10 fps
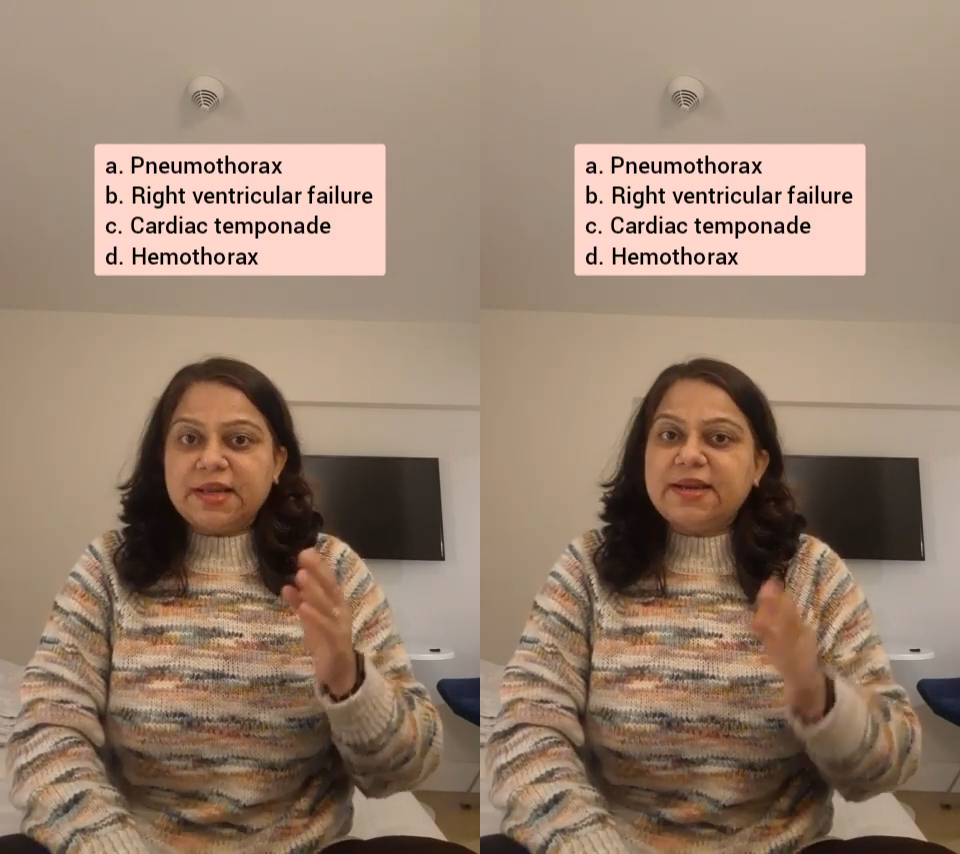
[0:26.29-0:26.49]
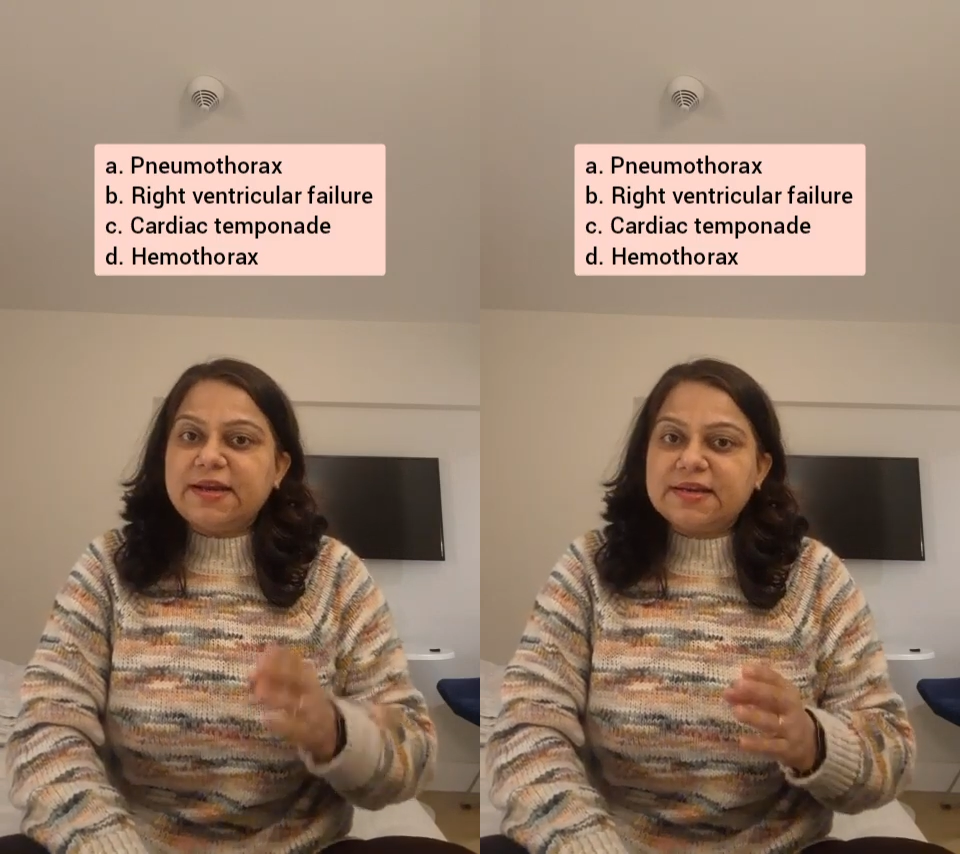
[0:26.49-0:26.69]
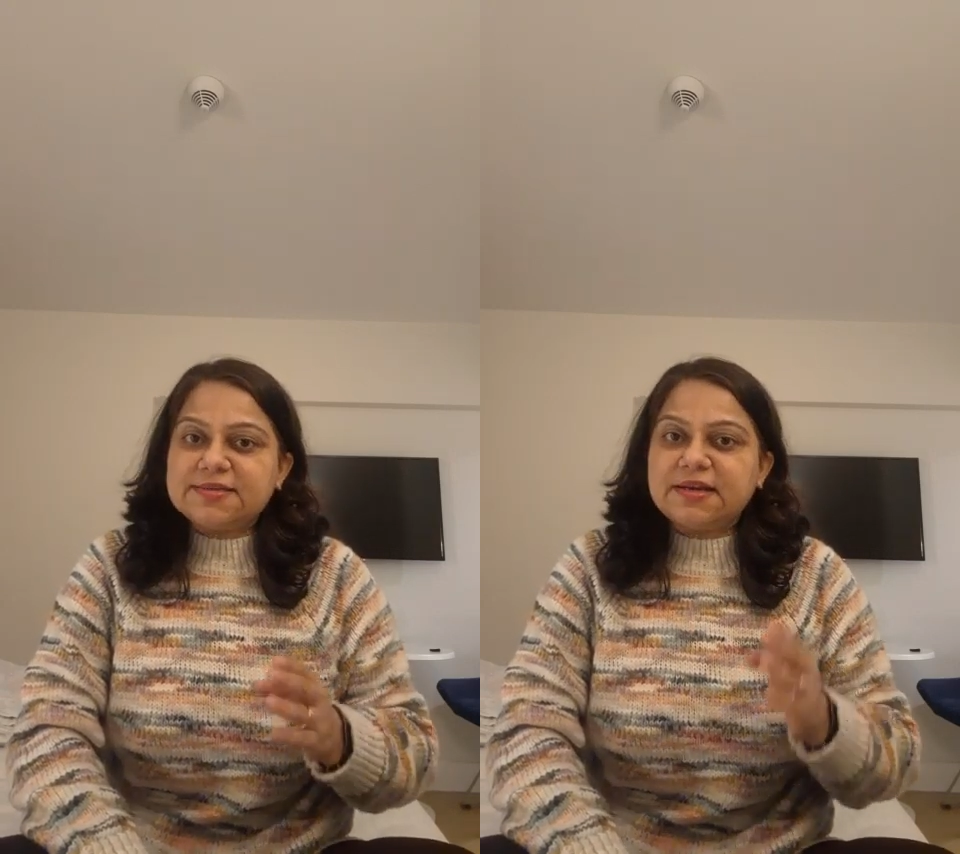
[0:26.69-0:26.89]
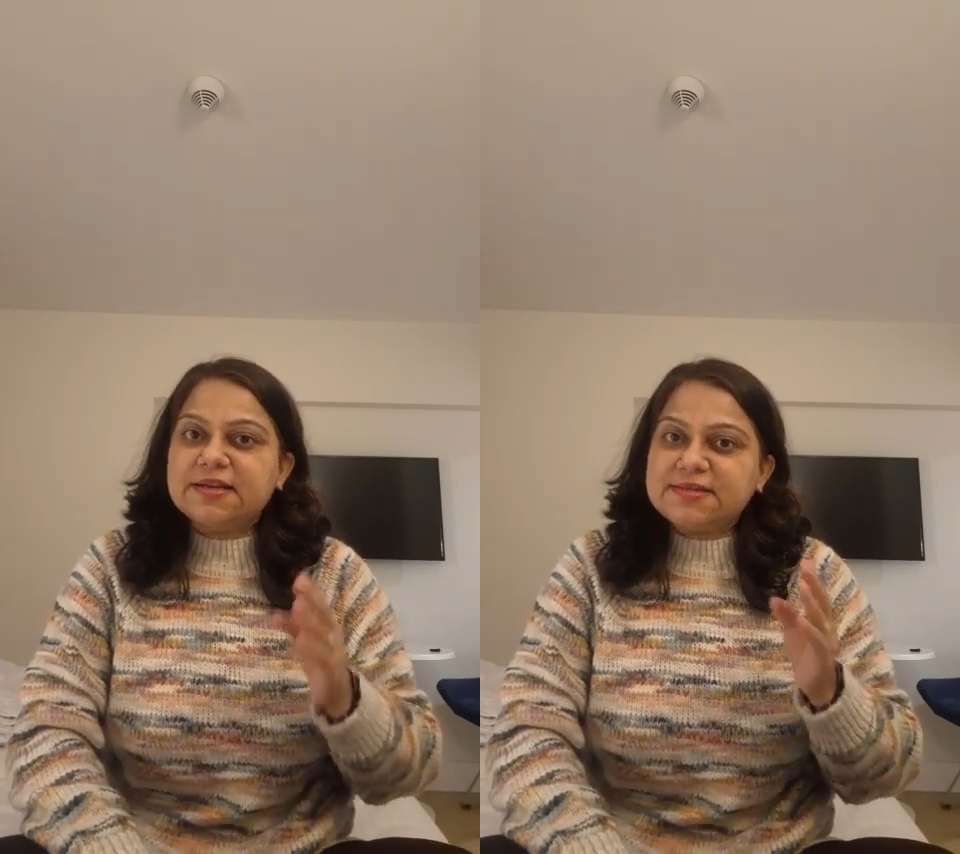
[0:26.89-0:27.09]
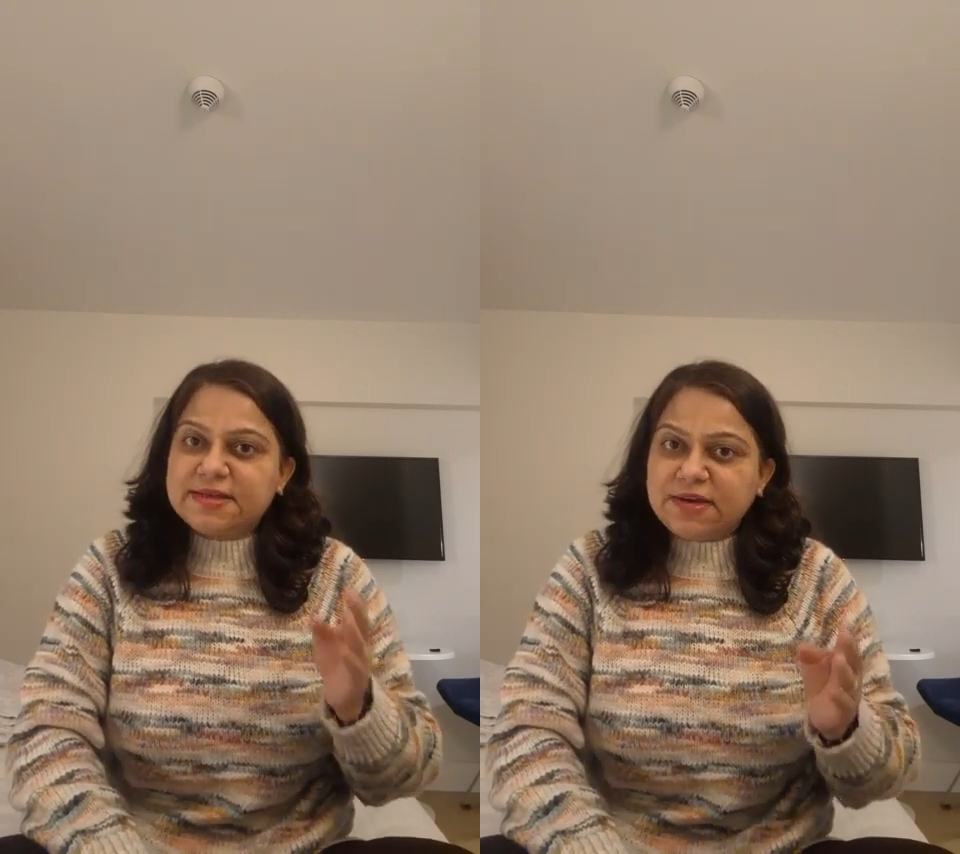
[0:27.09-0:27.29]
Let us
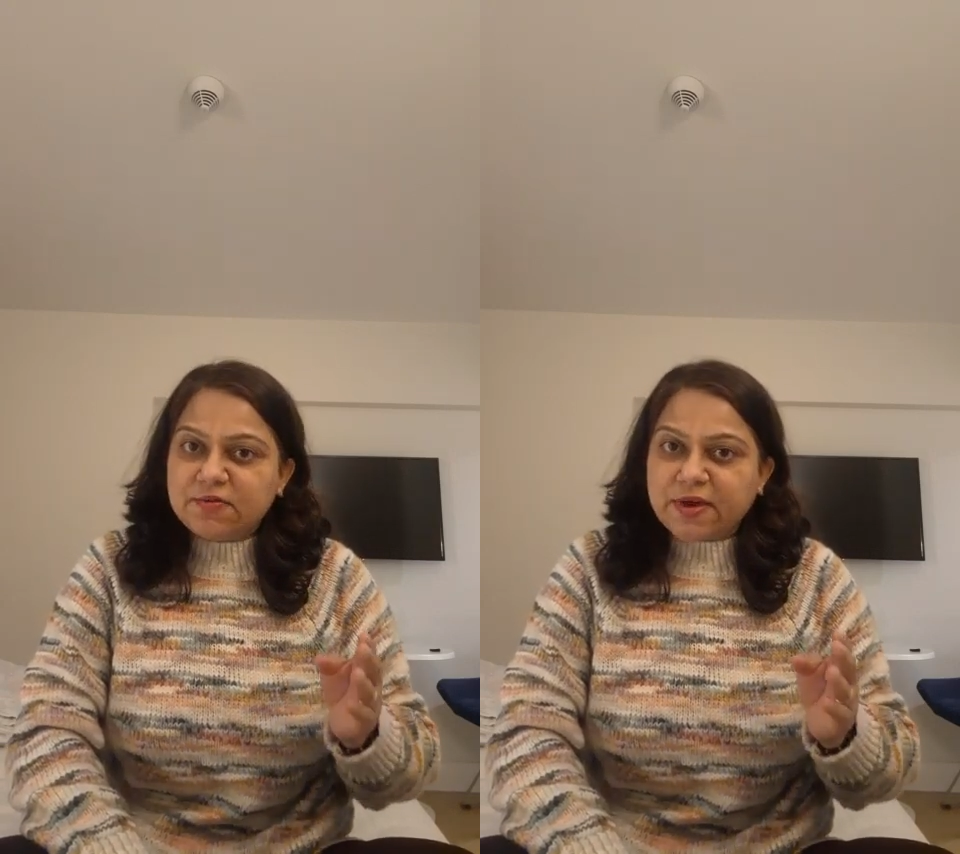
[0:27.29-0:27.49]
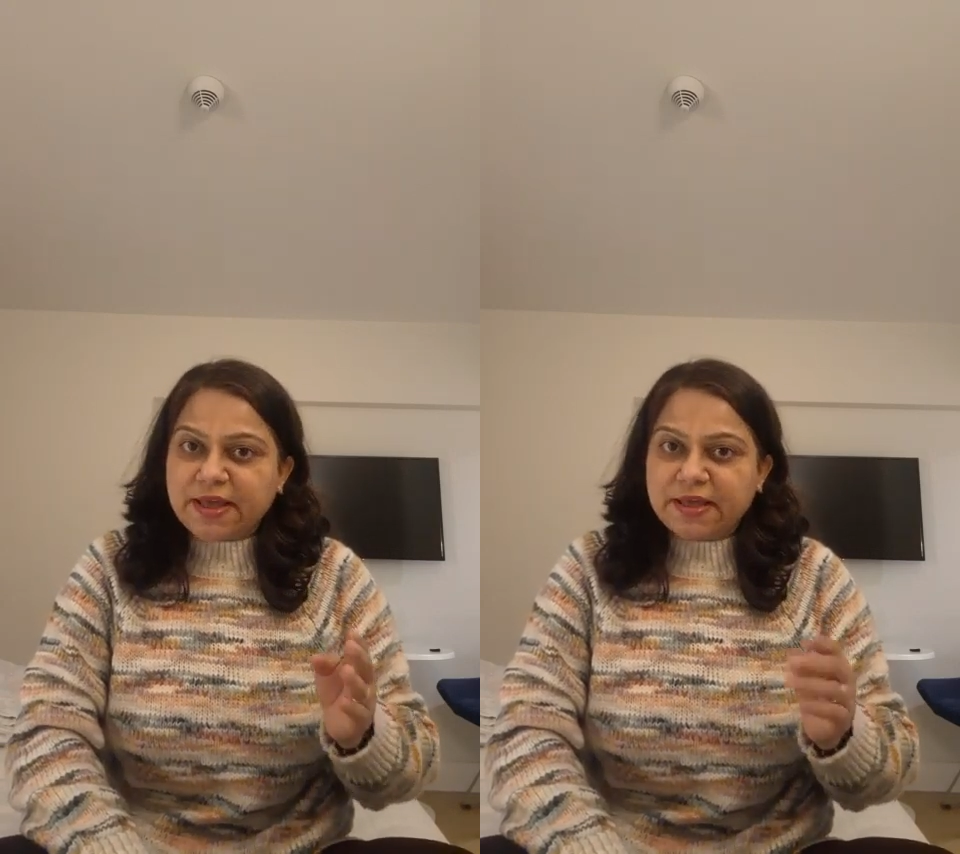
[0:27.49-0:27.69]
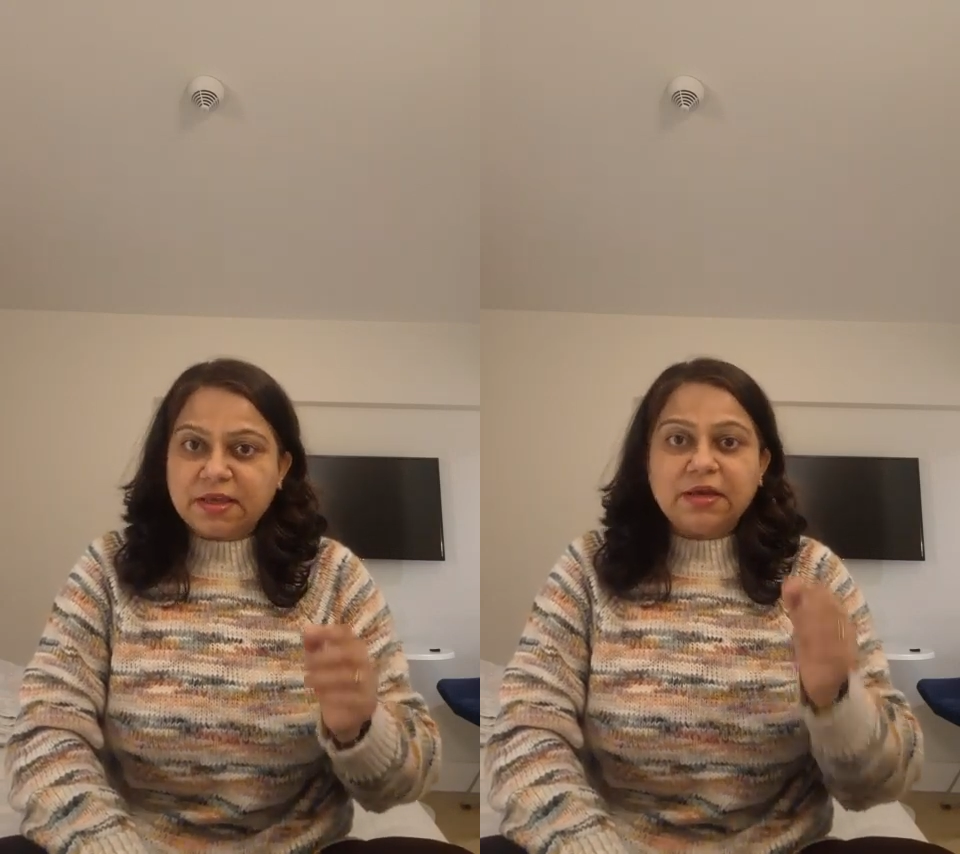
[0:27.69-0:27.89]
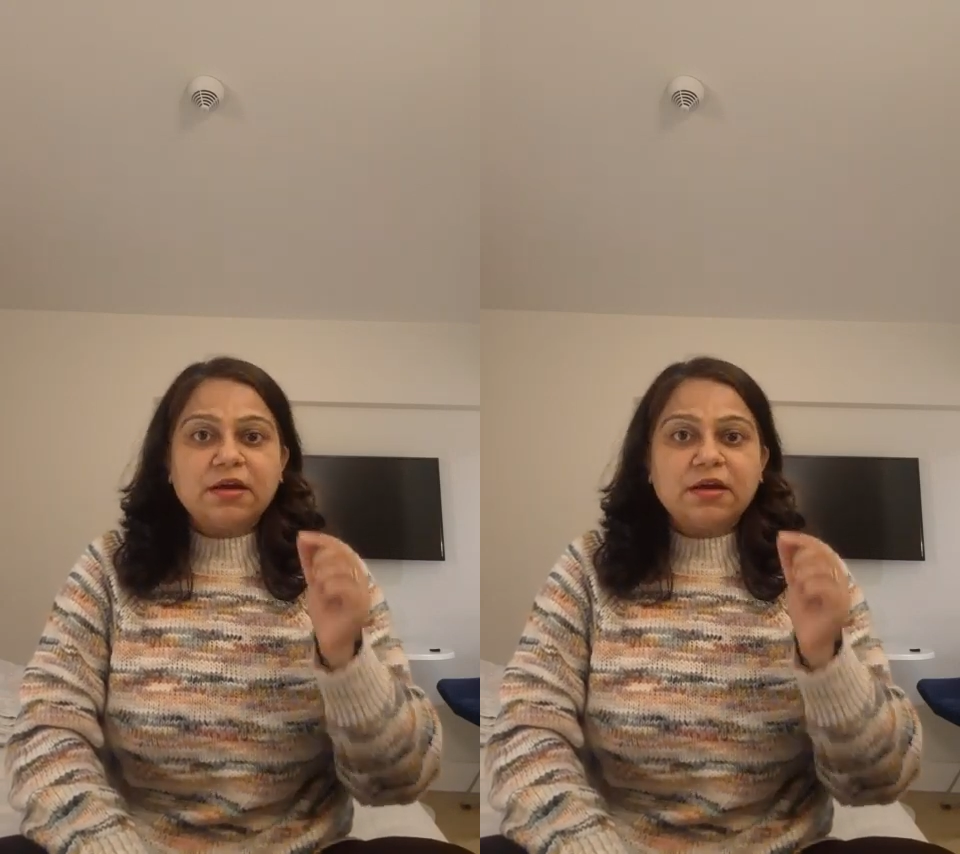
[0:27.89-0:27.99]
understand why.